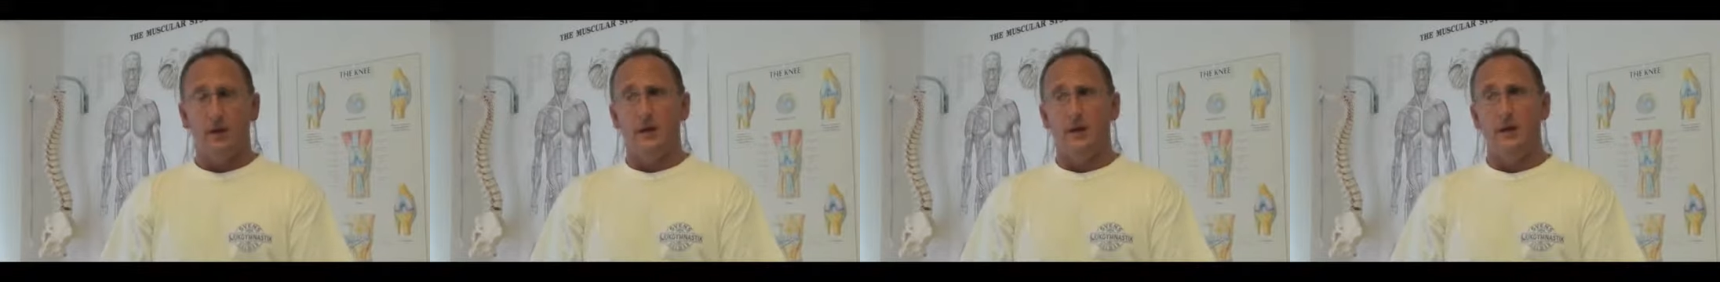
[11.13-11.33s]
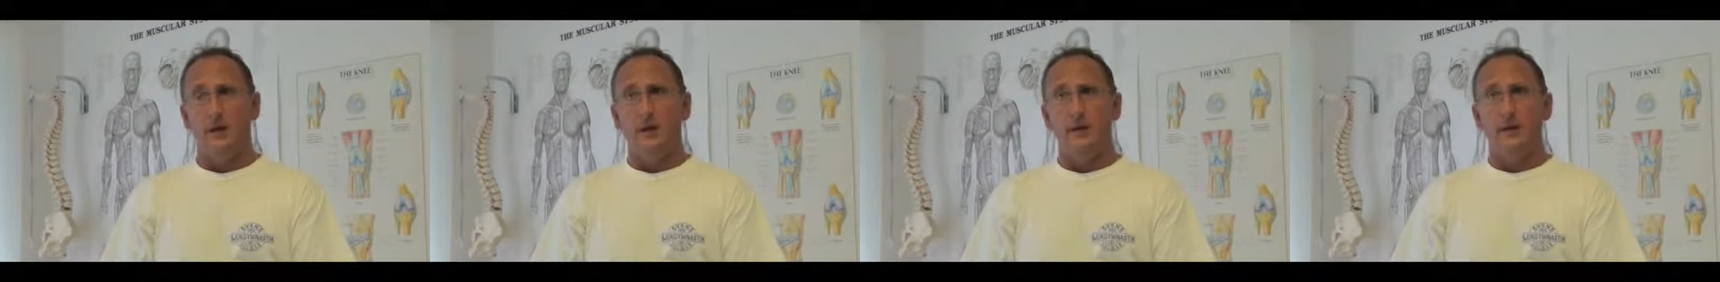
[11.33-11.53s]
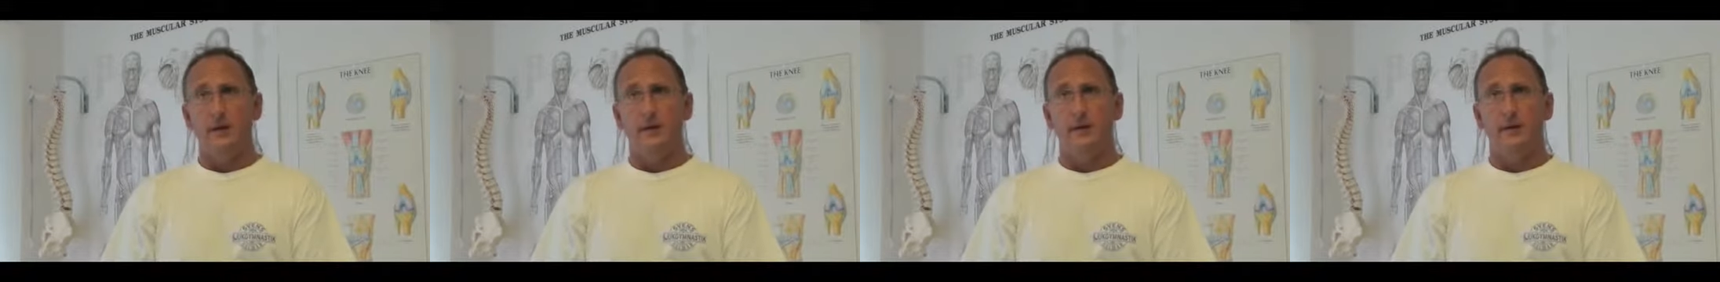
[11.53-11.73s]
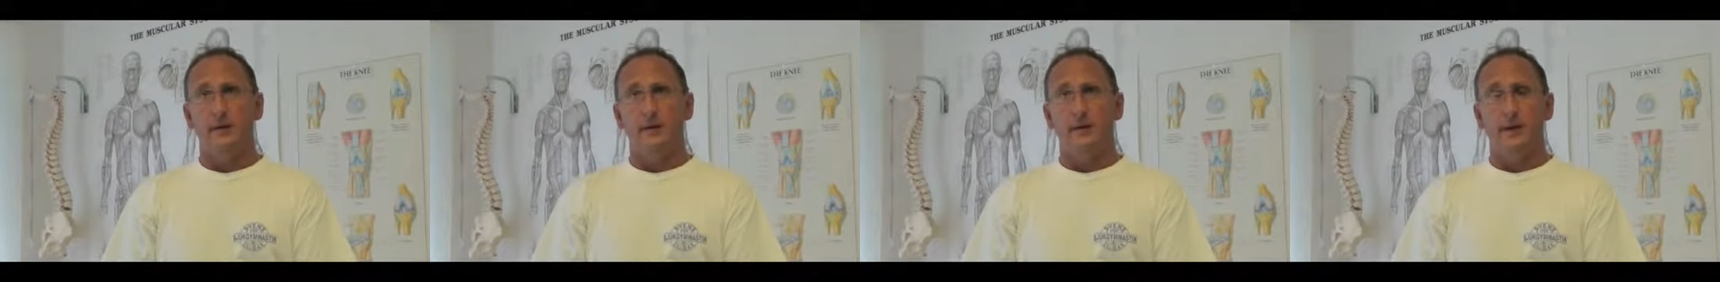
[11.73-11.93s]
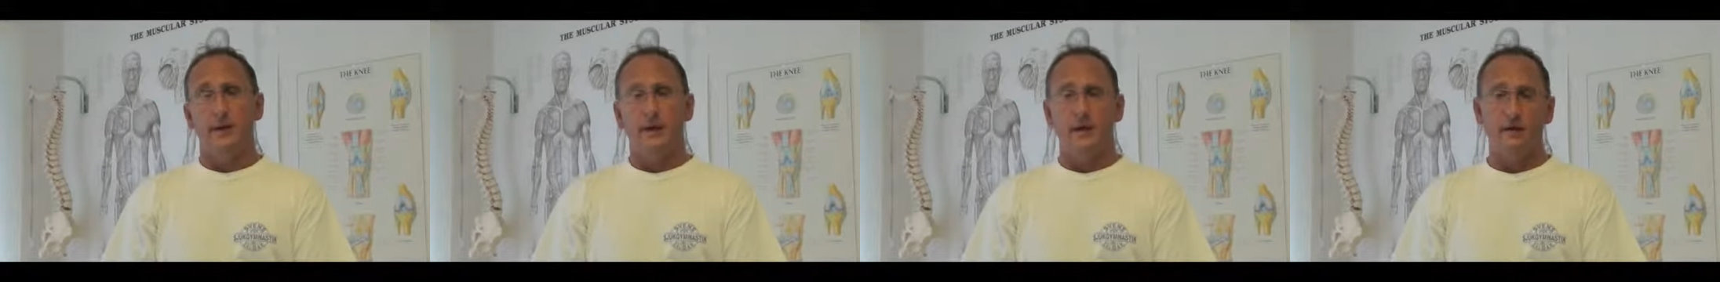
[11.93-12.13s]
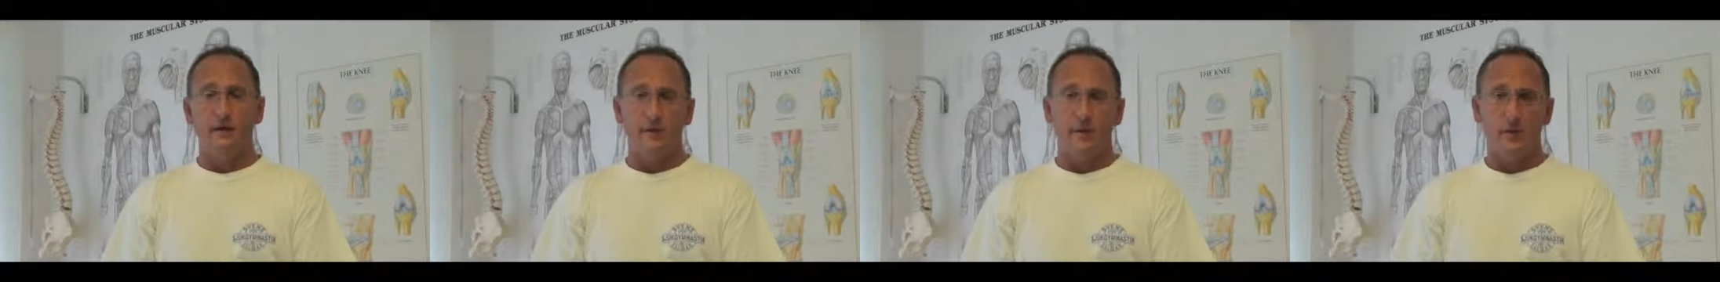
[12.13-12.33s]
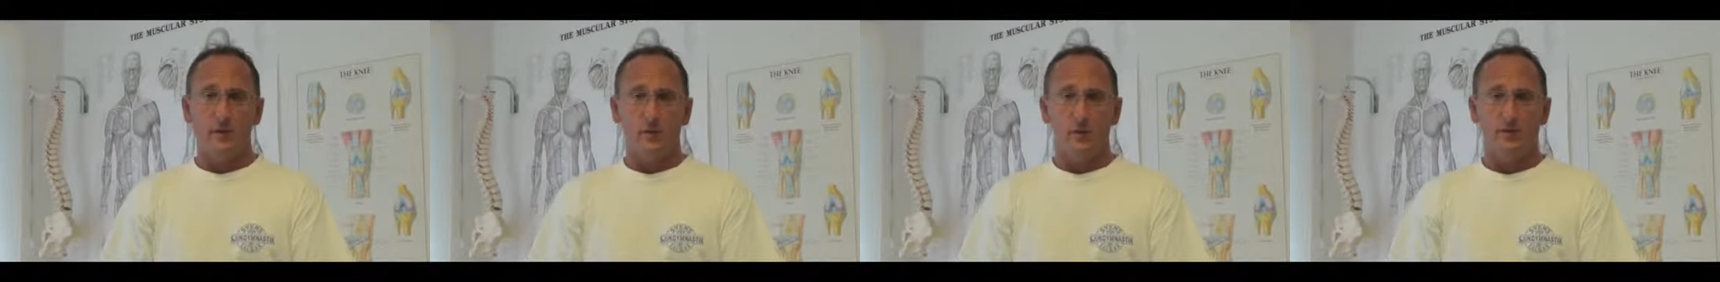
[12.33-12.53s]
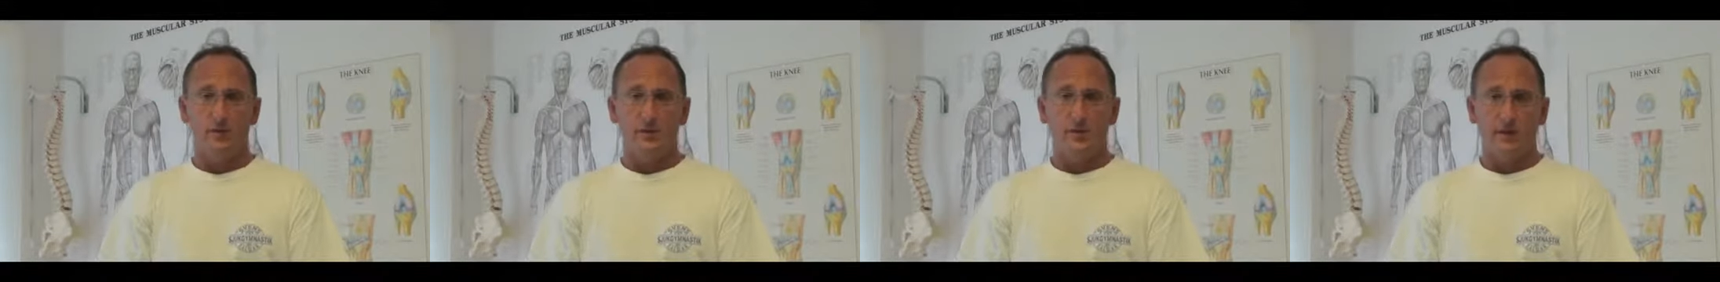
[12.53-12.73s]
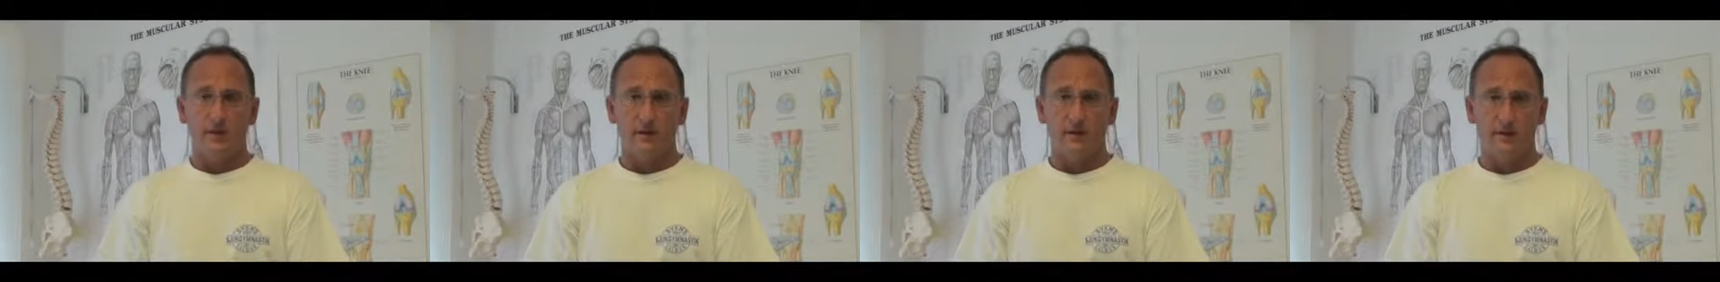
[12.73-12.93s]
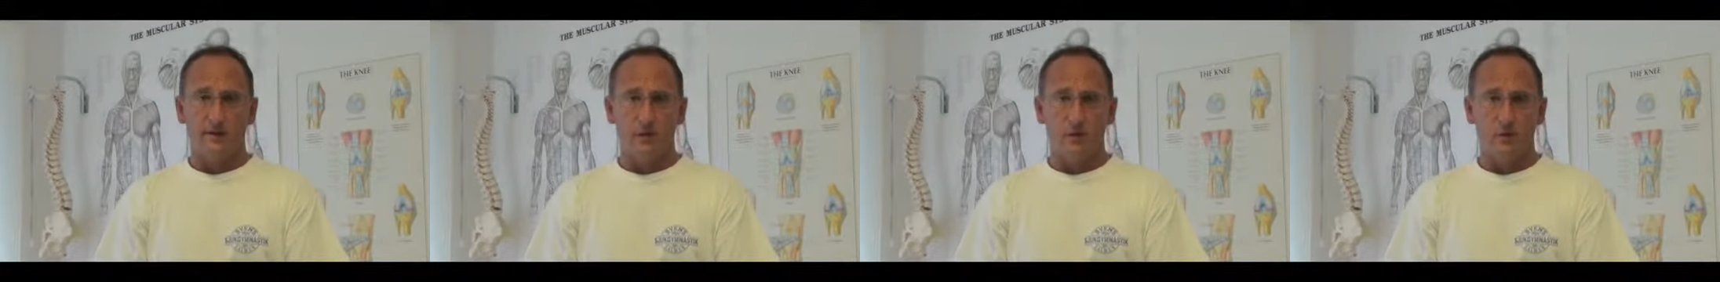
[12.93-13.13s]
and I have been watching a
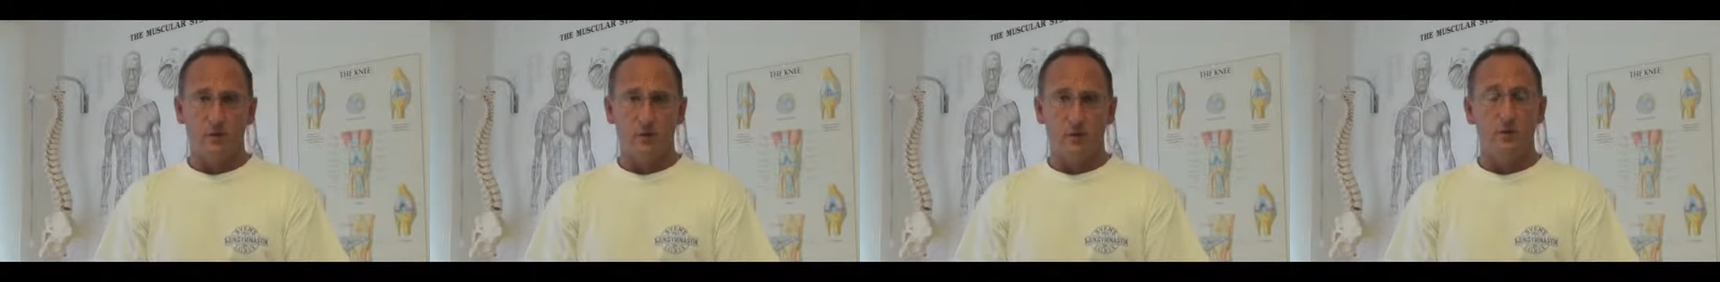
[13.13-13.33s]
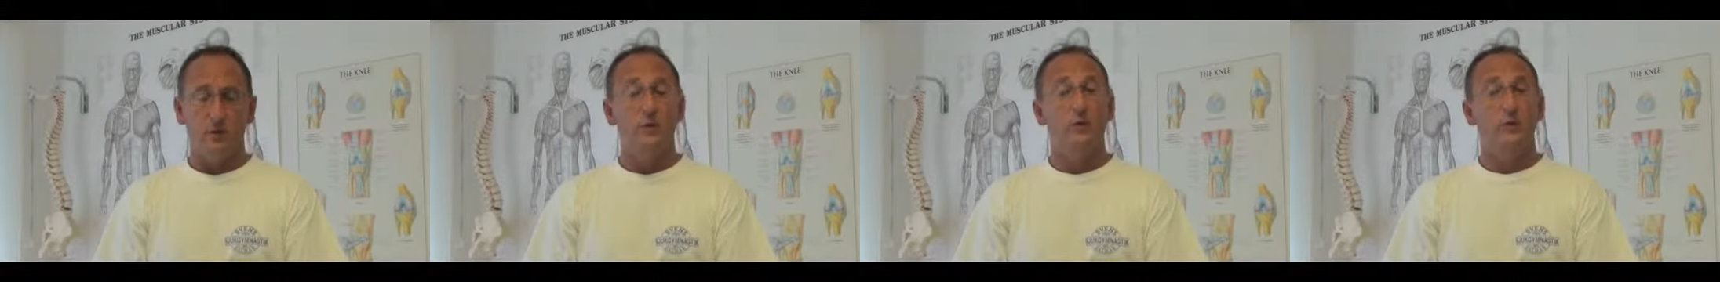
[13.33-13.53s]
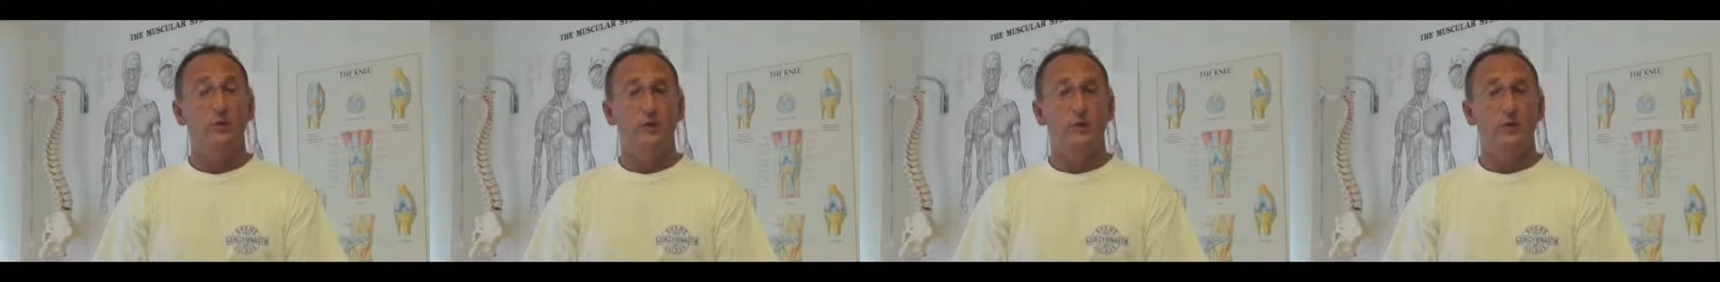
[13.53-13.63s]
few